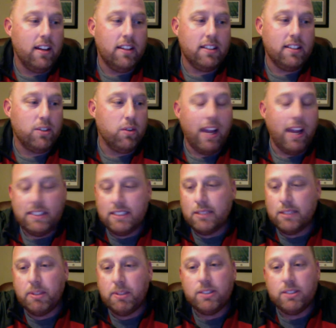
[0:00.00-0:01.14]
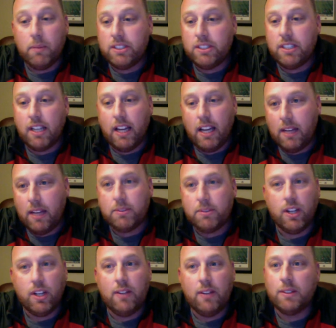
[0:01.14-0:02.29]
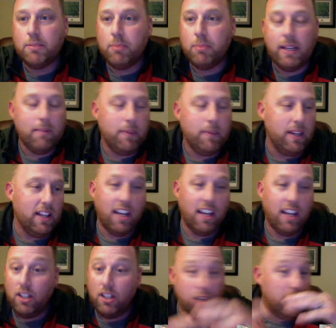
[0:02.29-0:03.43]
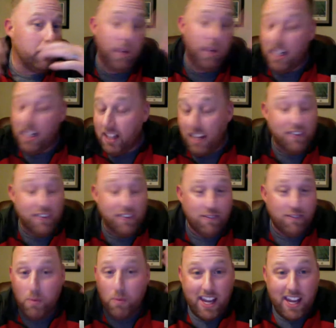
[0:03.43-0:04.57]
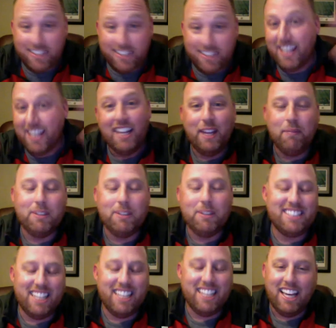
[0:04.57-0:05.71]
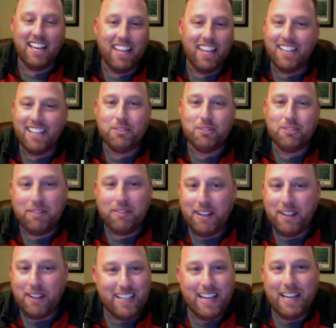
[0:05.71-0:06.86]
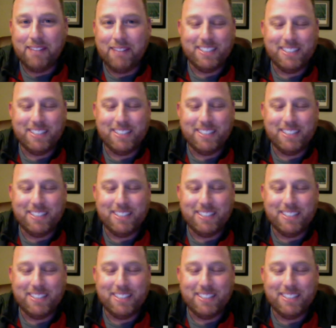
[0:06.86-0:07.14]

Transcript: Greg just spent so much time trying to explain to me, like, look, you get paid 11 different ways. He must have said that like 25 times.